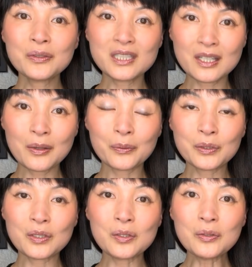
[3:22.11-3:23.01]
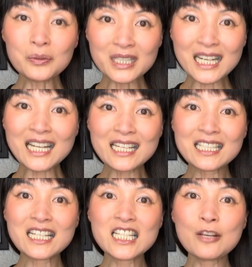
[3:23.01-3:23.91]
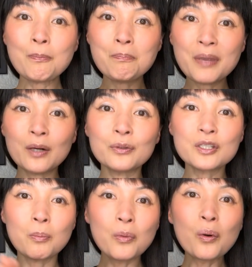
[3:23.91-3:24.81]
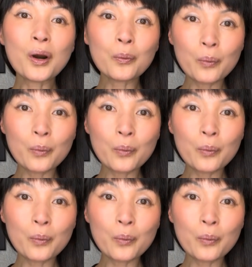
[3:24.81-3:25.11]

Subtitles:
skills you need to build more